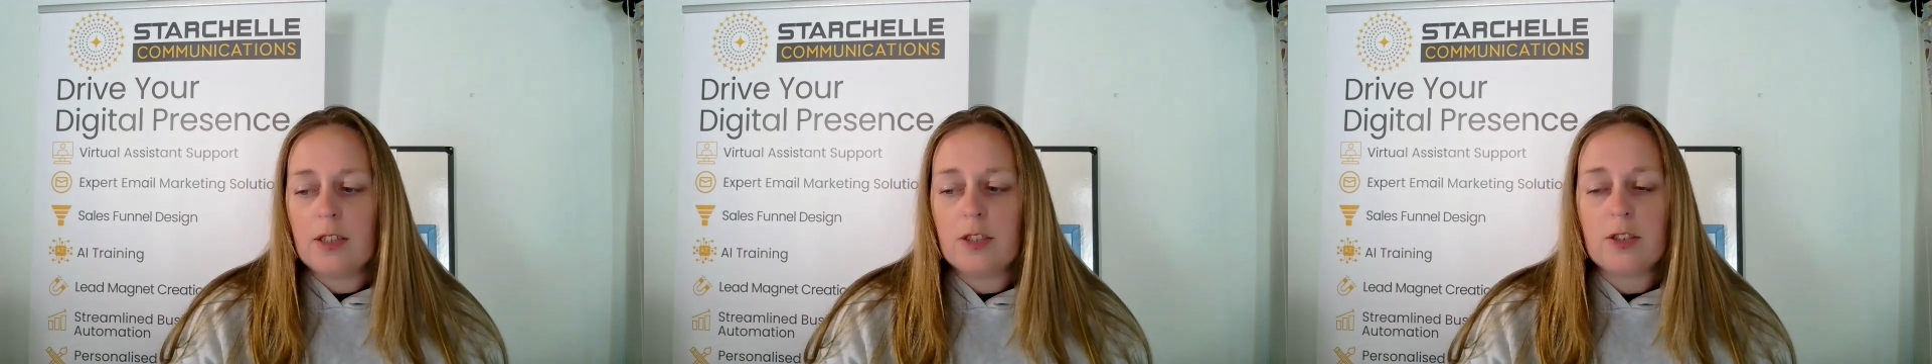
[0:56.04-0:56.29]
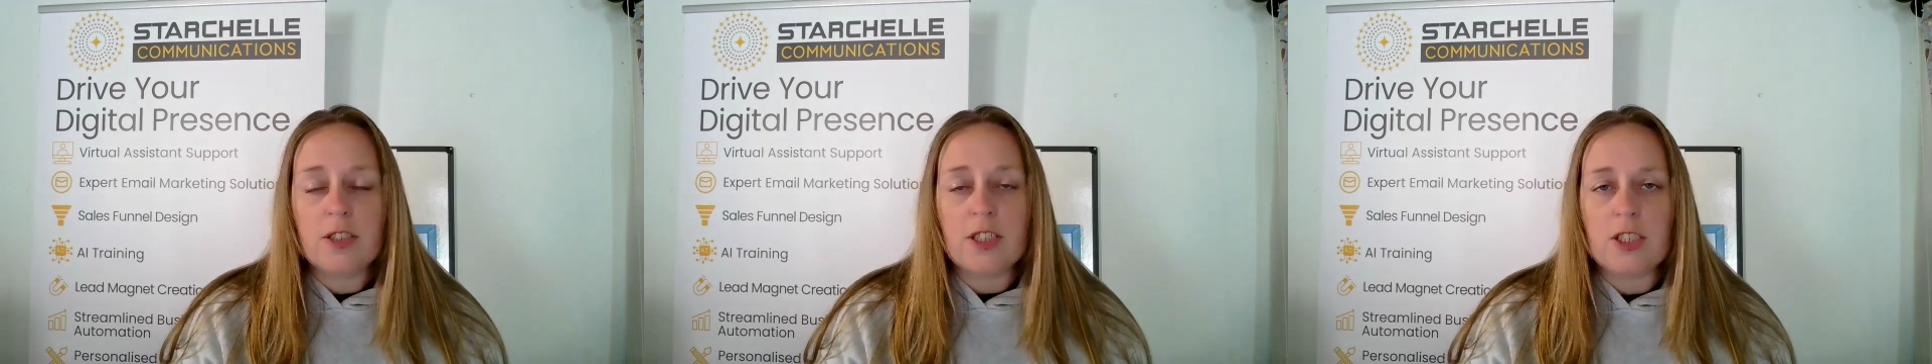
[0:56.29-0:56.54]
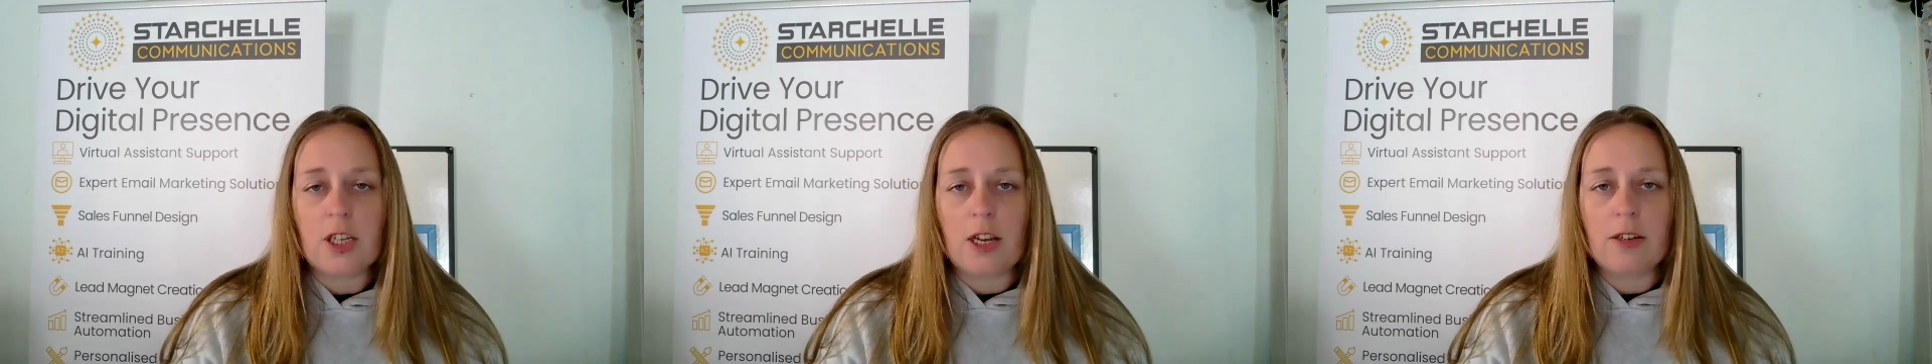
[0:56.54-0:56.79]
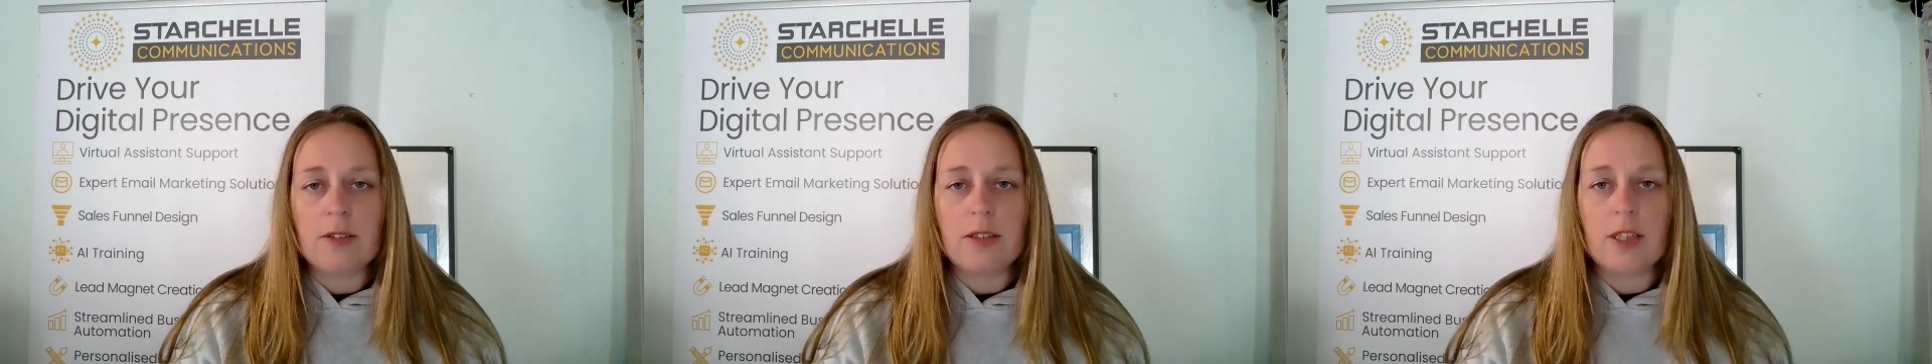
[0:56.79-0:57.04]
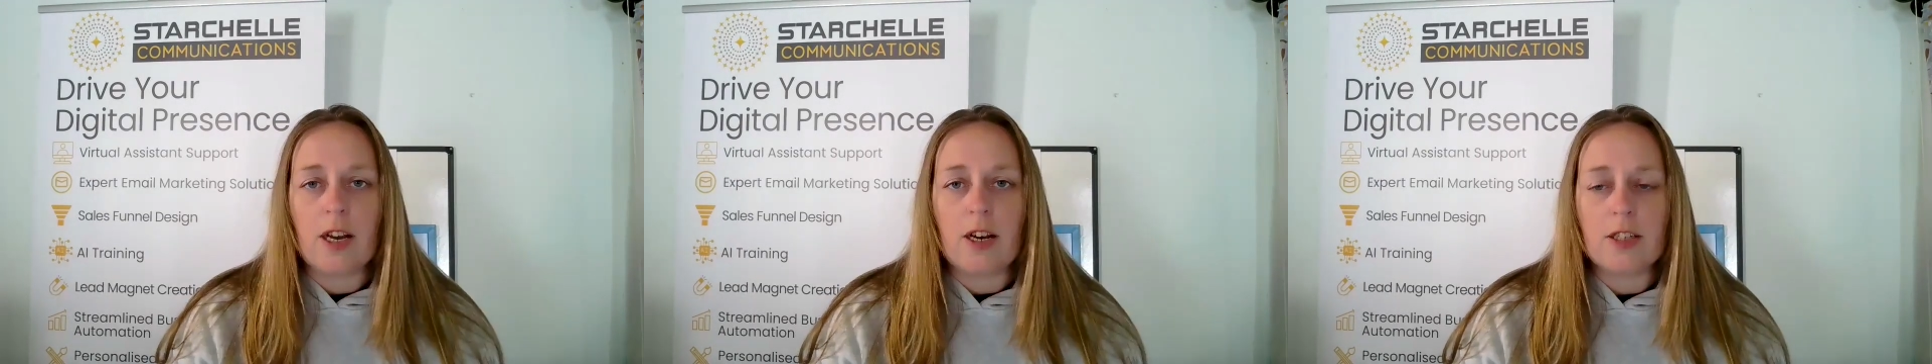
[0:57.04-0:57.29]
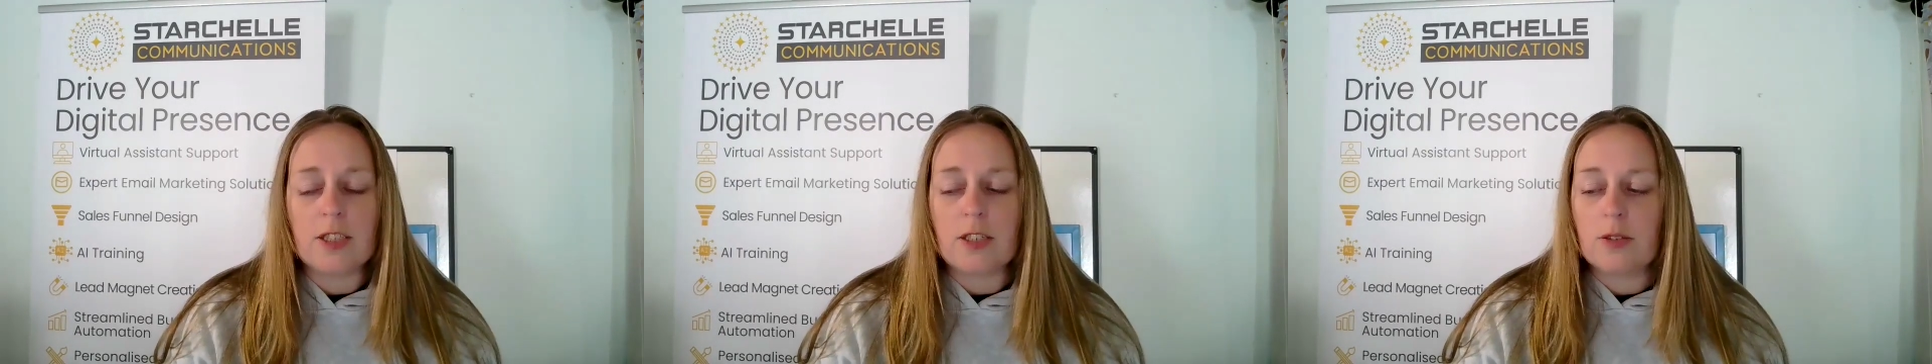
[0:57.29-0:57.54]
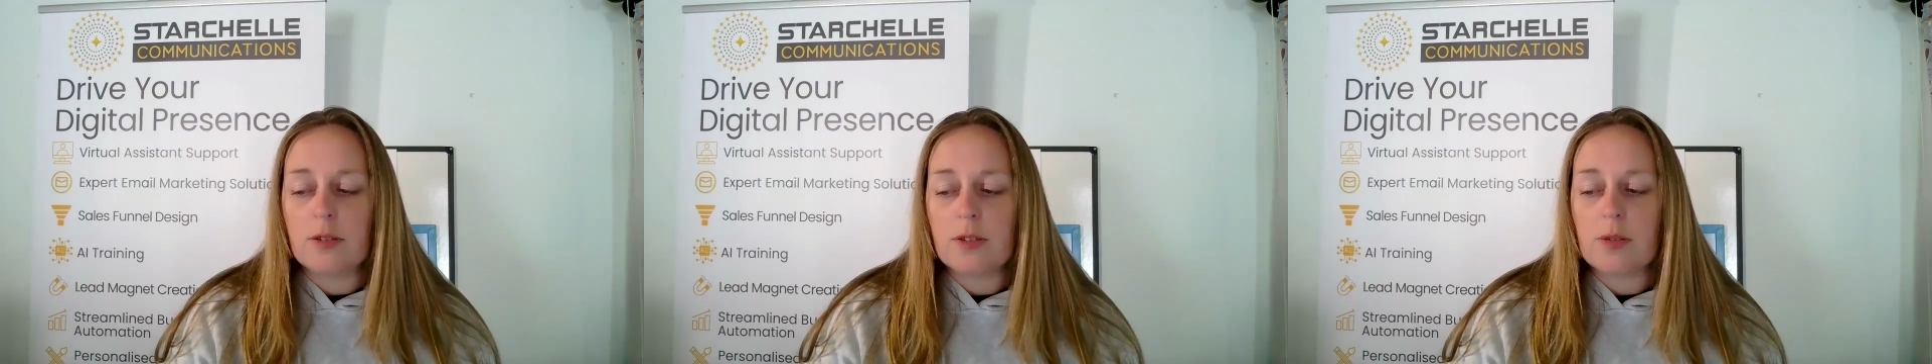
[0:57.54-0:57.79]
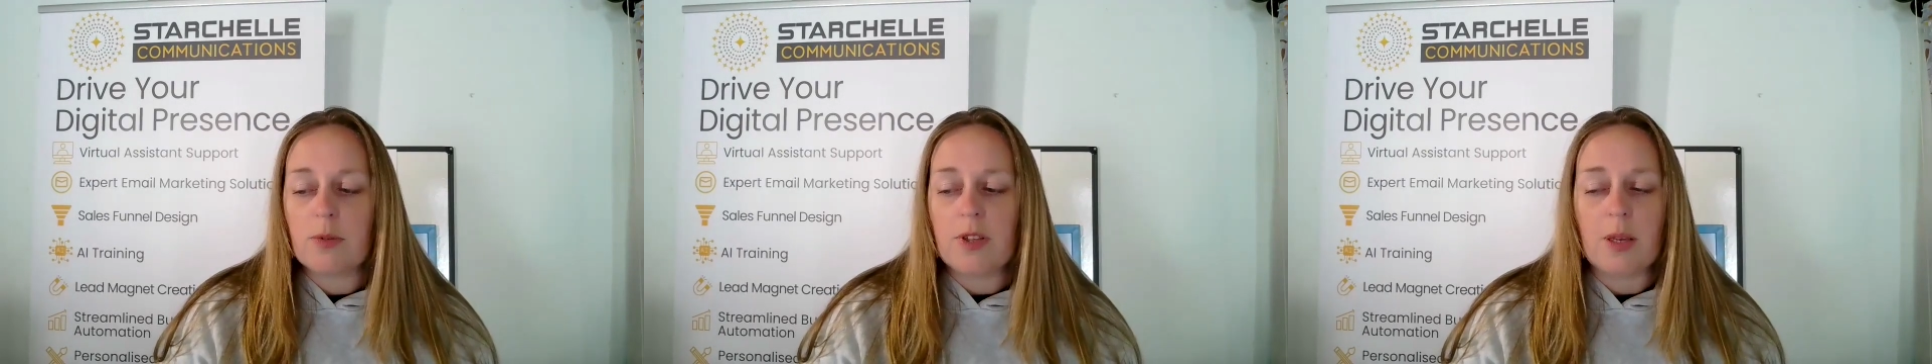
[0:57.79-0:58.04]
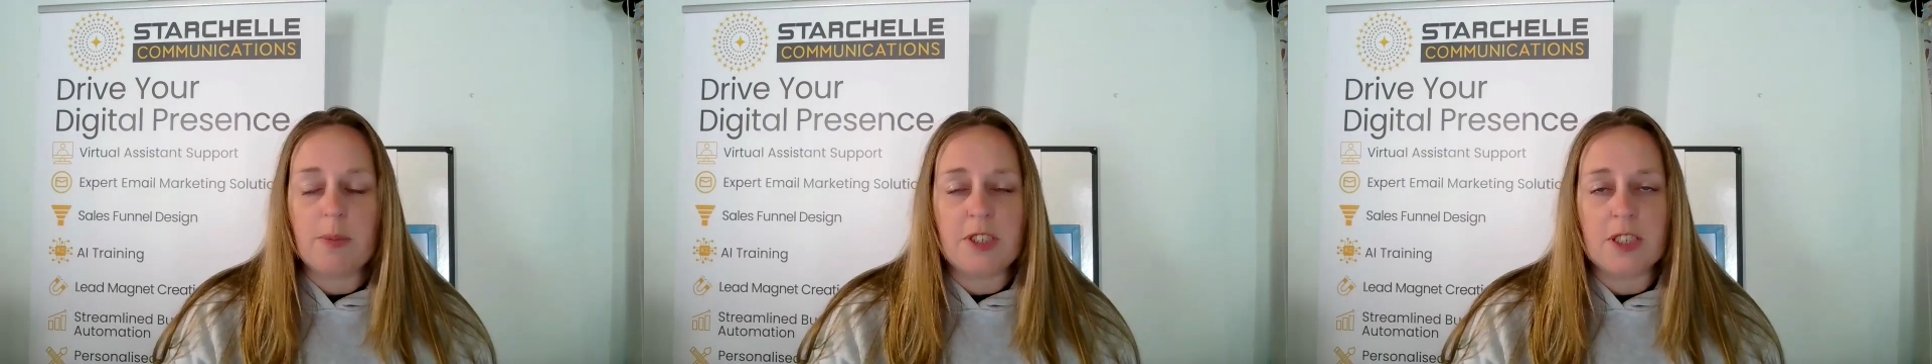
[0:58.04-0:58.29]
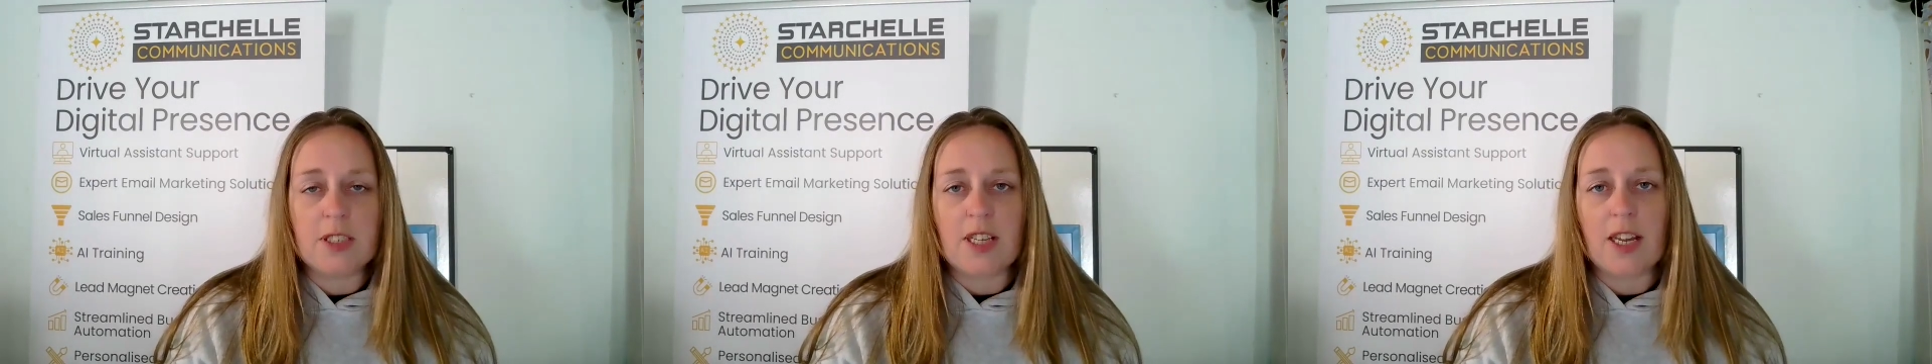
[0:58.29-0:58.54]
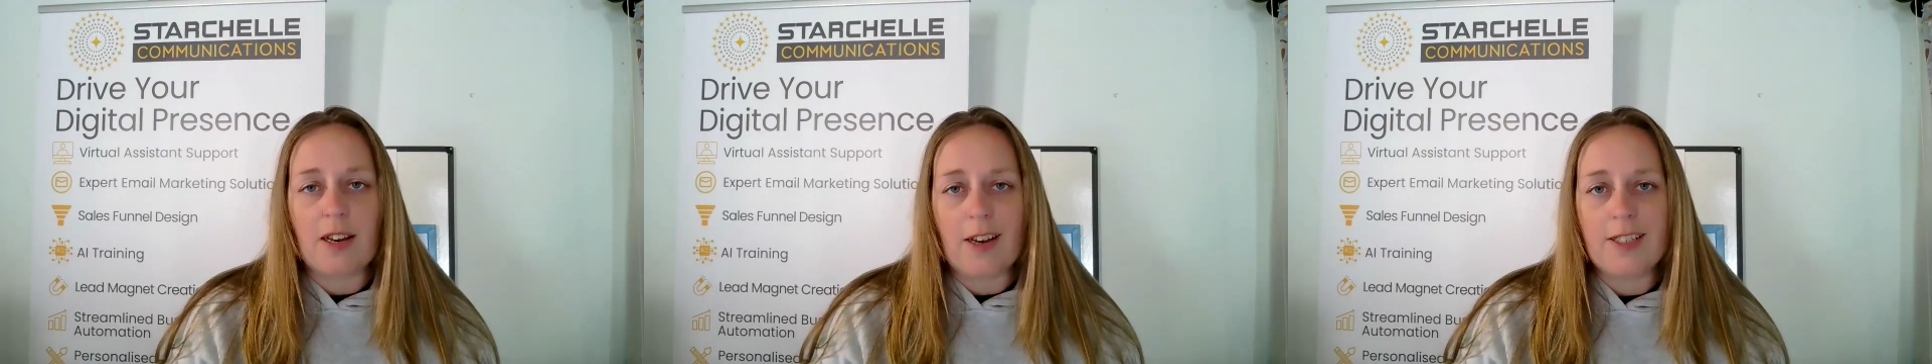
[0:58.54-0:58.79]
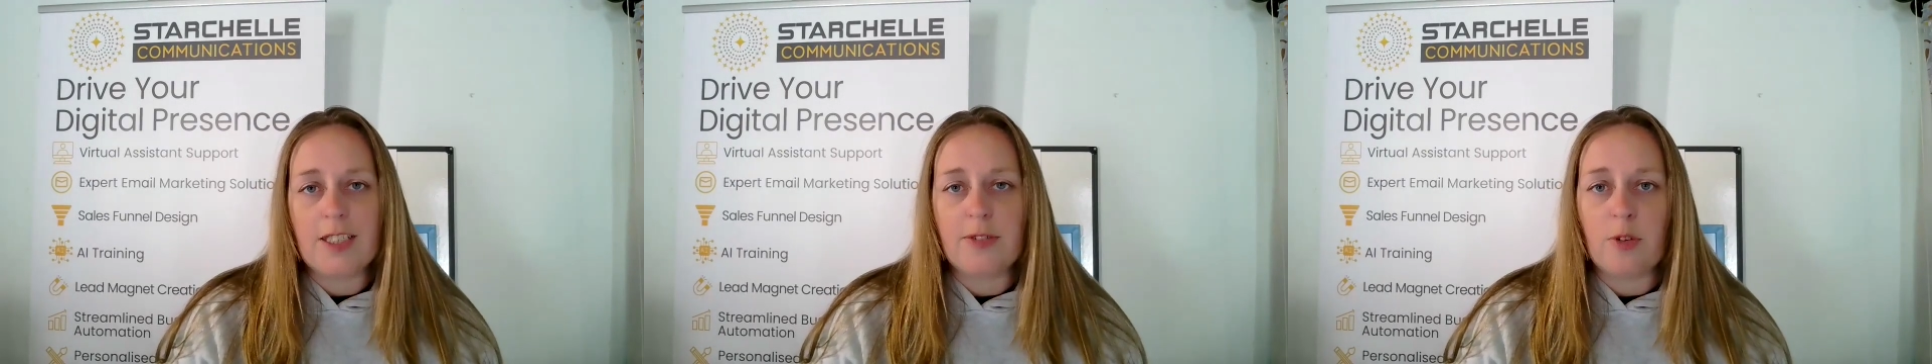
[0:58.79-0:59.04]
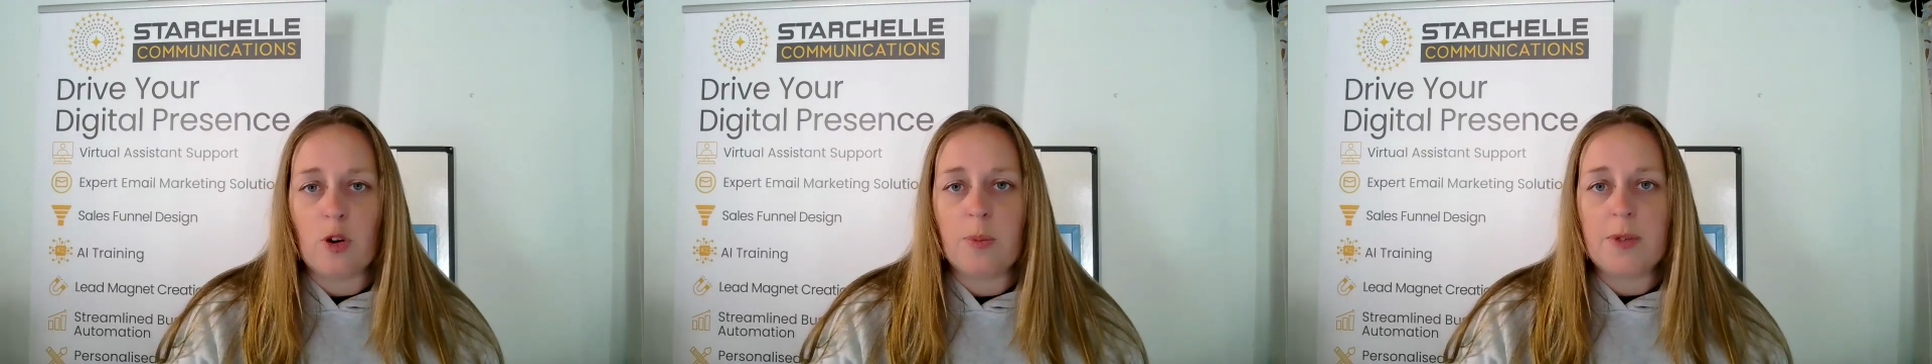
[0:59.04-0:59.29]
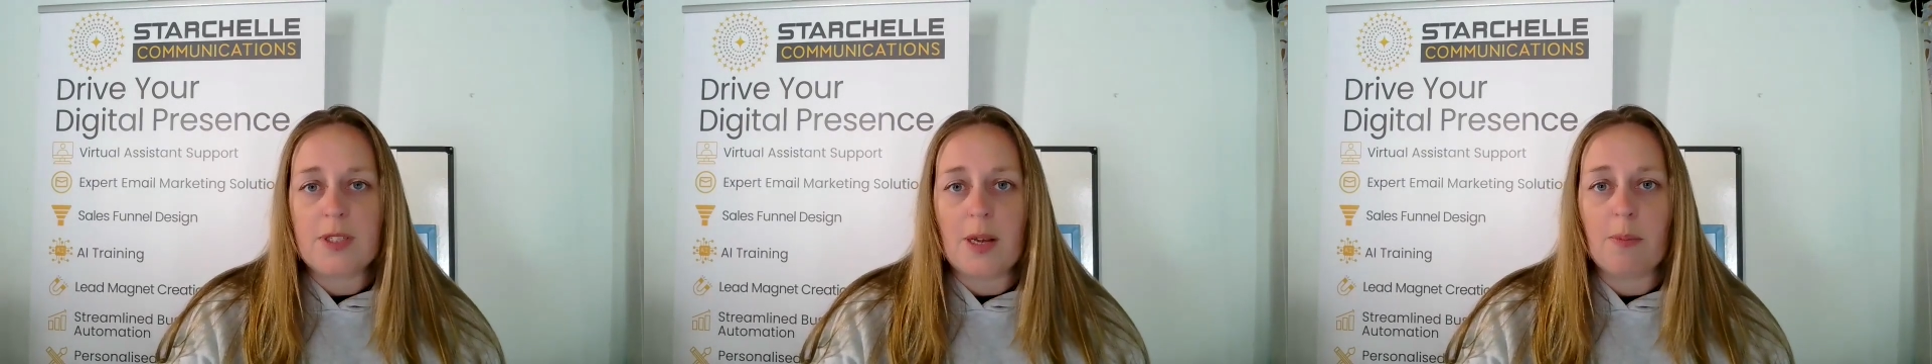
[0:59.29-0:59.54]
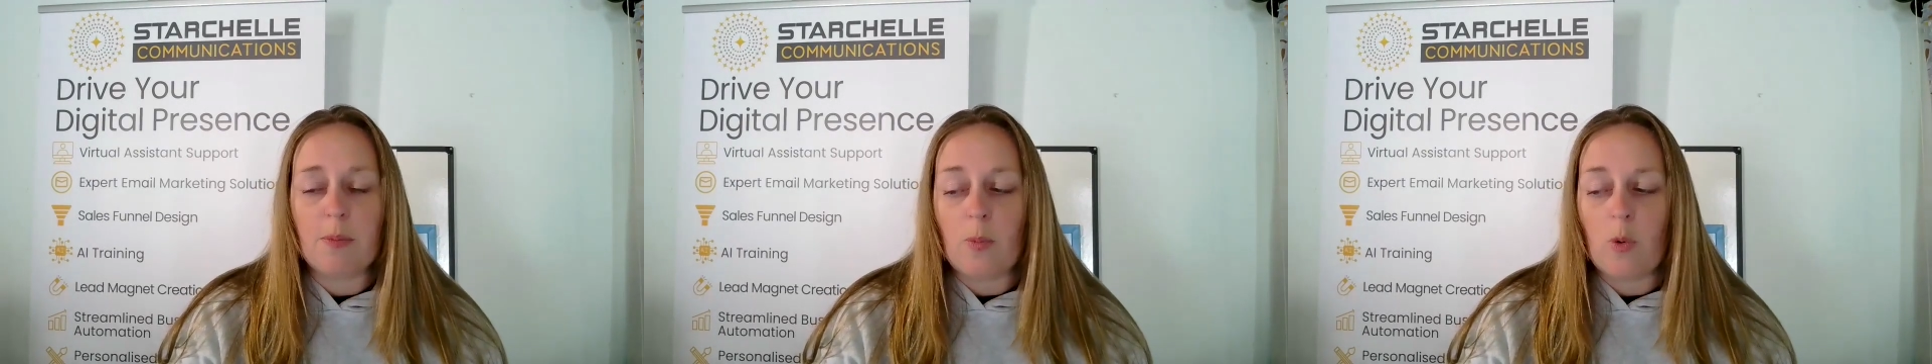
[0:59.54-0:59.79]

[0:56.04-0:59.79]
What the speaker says: Studies show that articles with images get 94%